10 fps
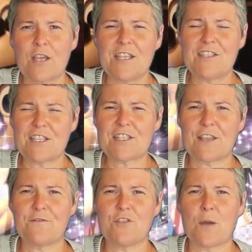It just
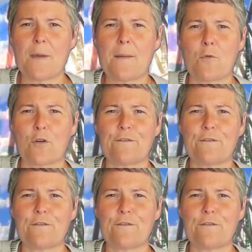gives you a bit more